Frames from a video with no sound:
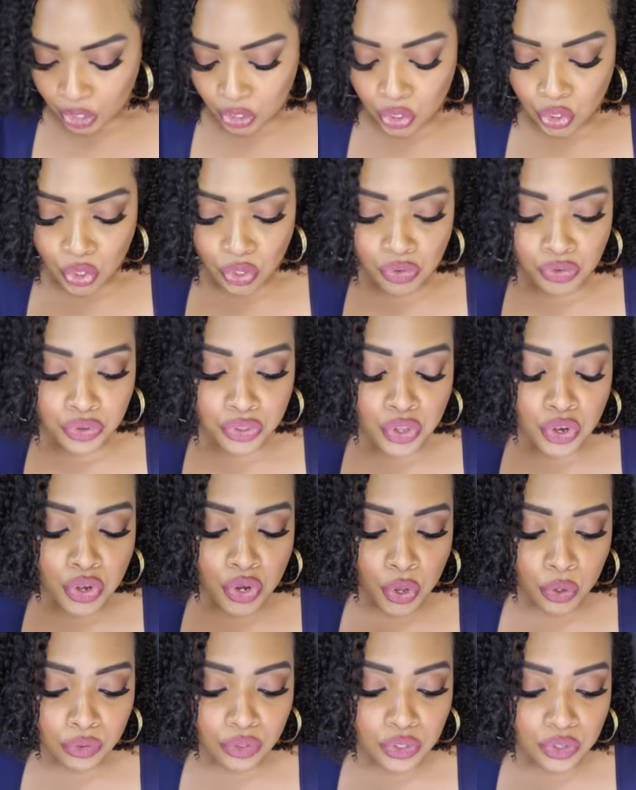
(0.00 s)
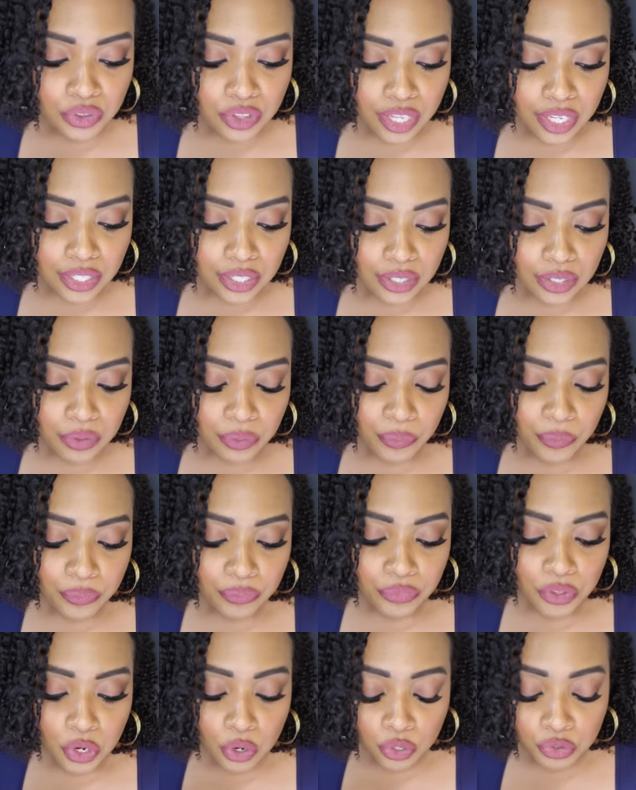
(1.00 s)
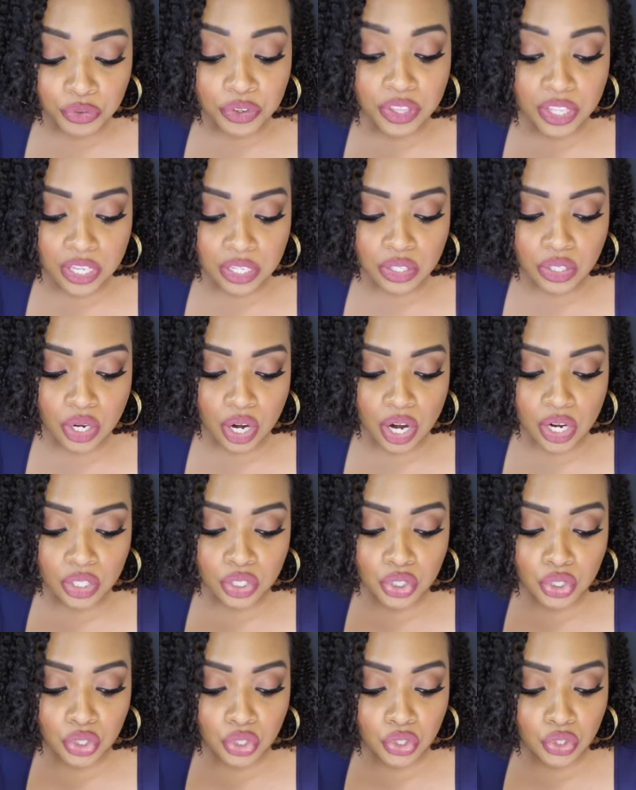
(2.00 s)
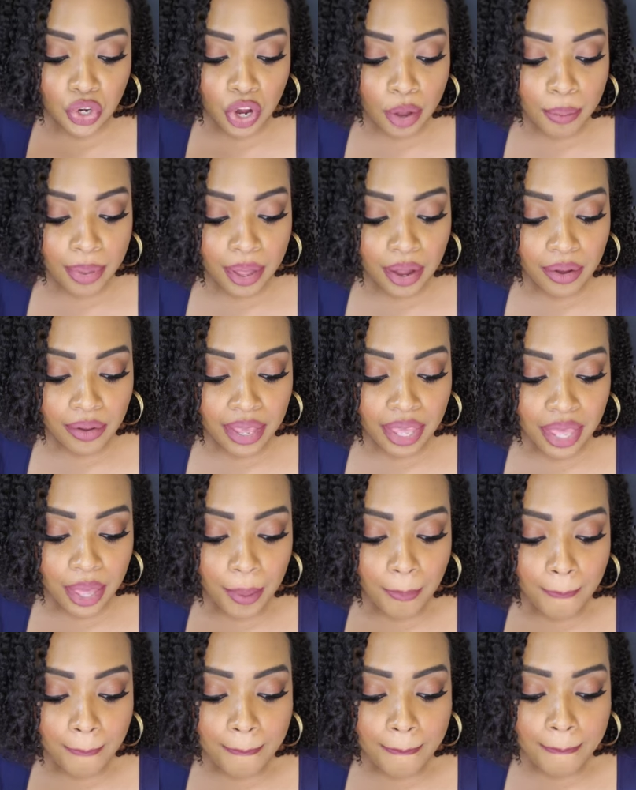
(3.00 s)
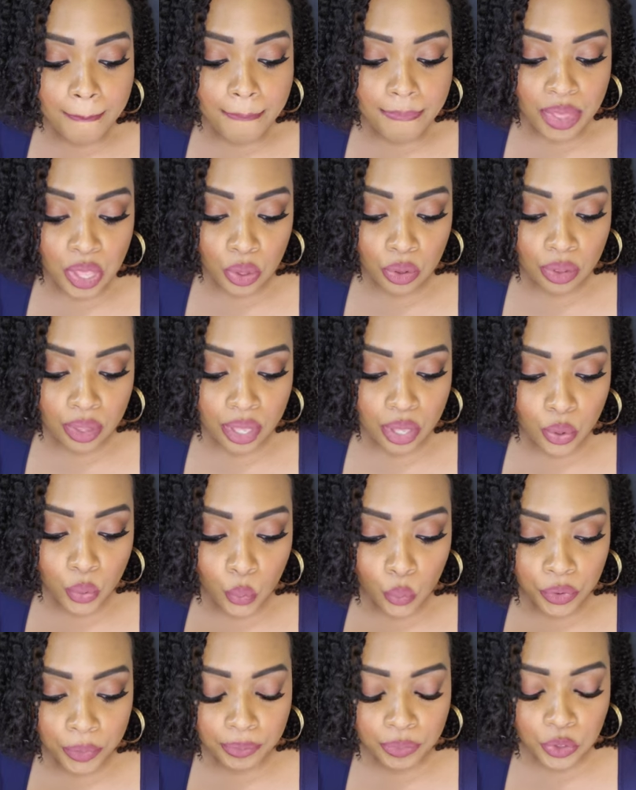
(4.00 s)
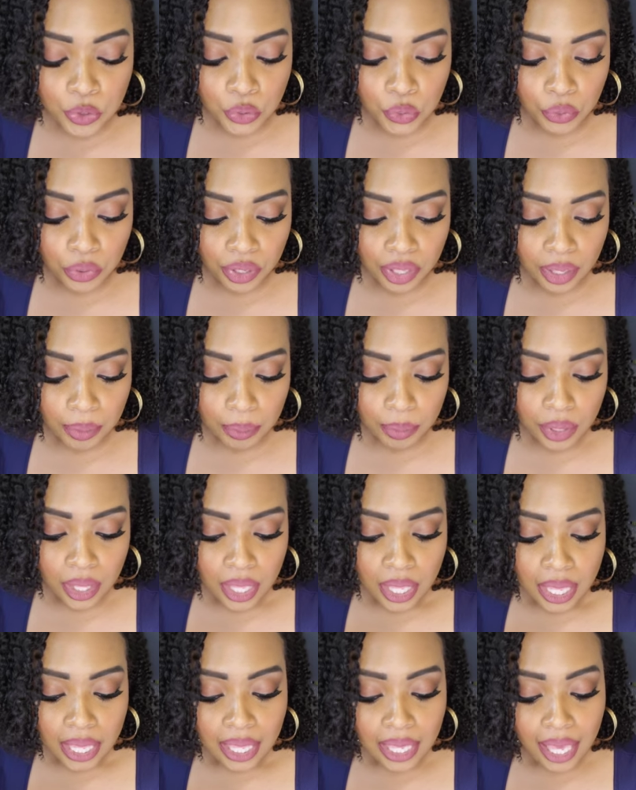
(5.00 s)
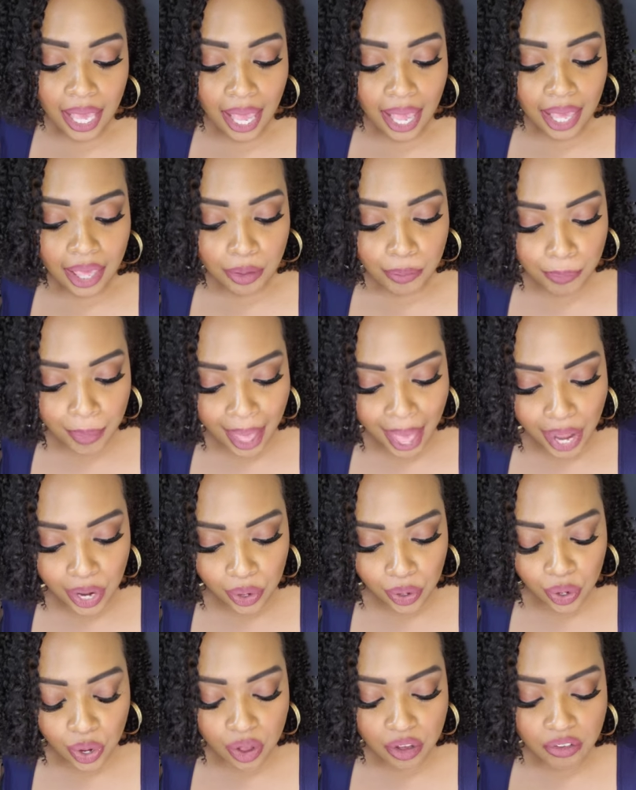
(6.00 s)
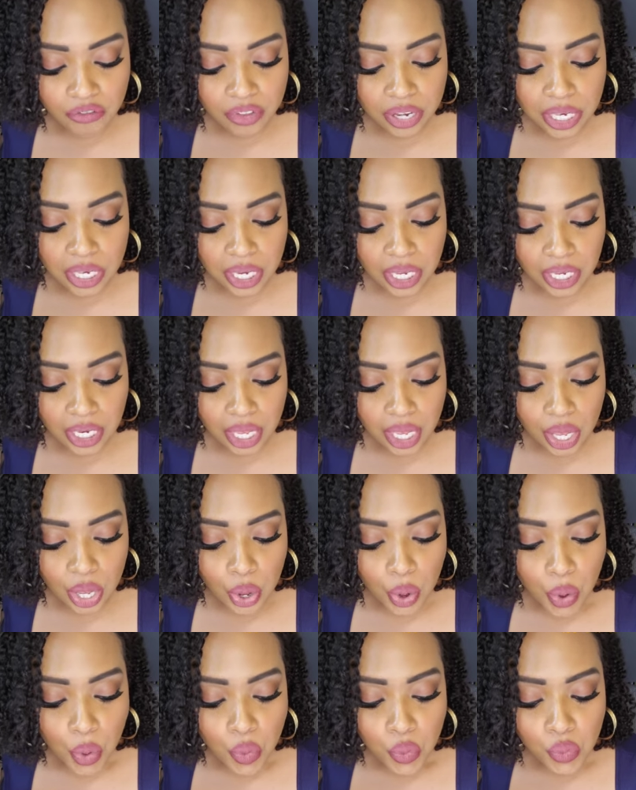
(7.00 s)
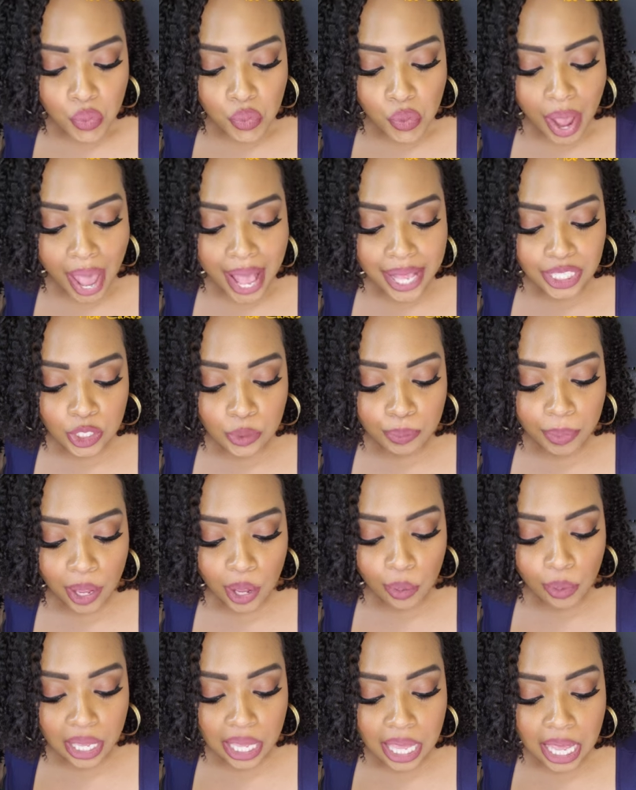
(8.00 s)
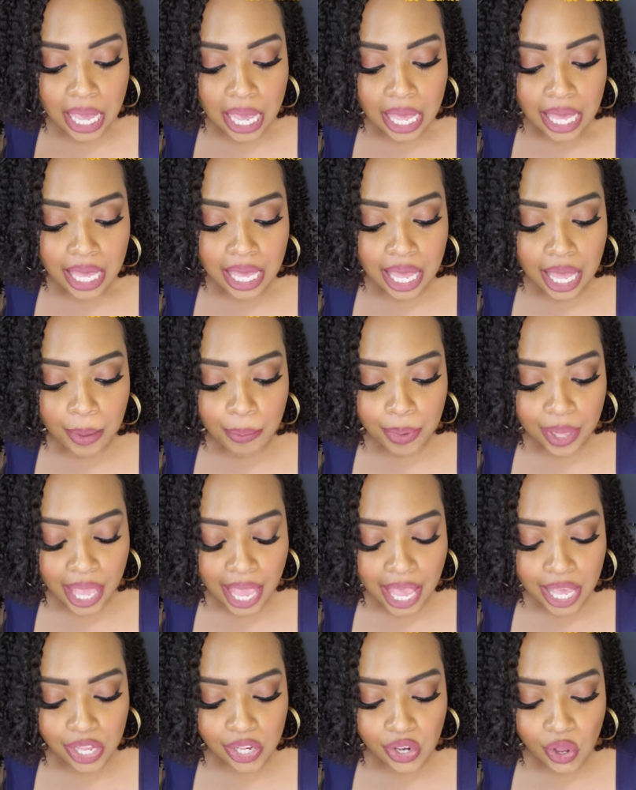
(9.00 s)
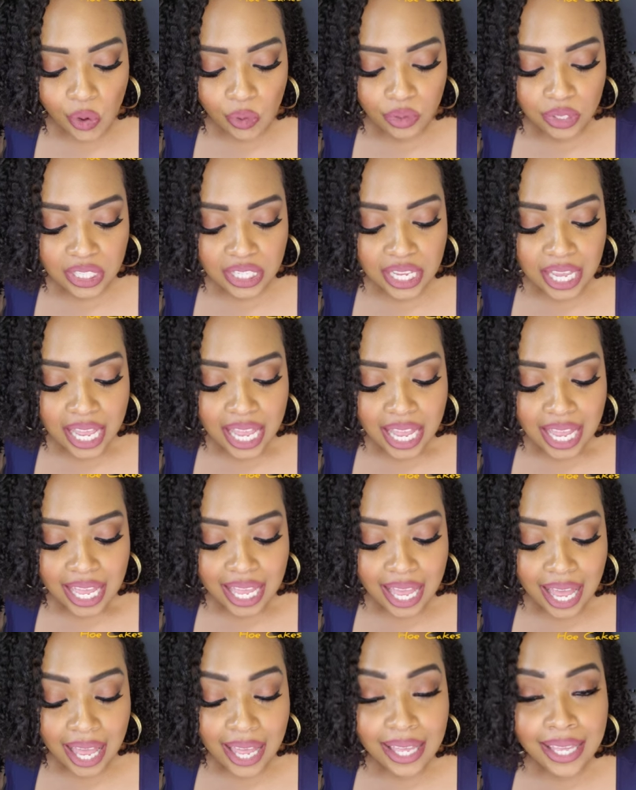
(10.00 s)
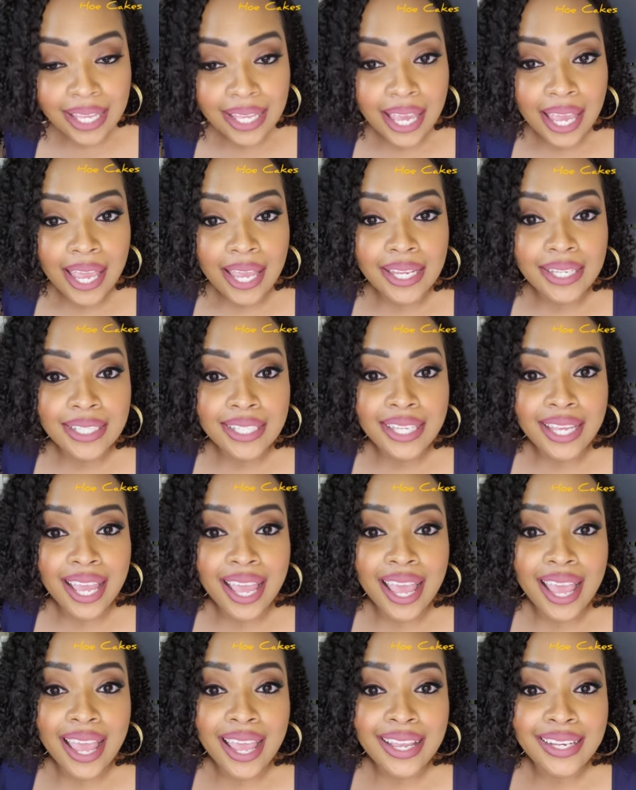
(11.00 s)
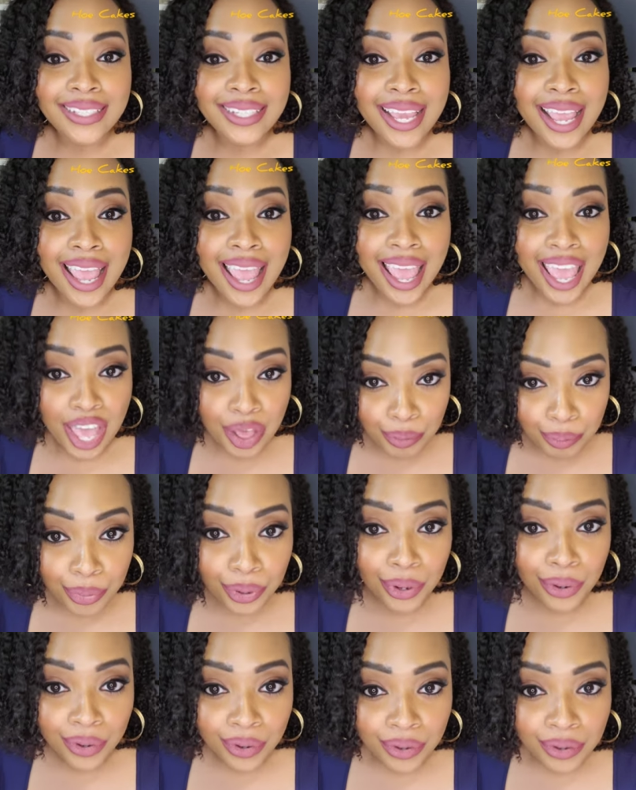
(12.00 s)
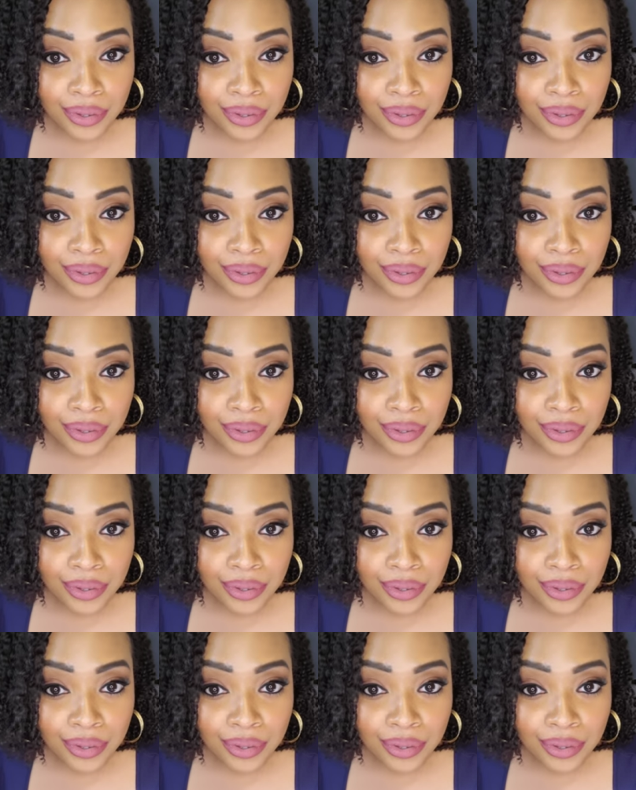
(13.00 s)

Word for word: So for the notes for this, the notes for this are strawberry, milk, whipped cream, cake batter, vanilla, raspberry, cupcake notes, cotton candy, and amber.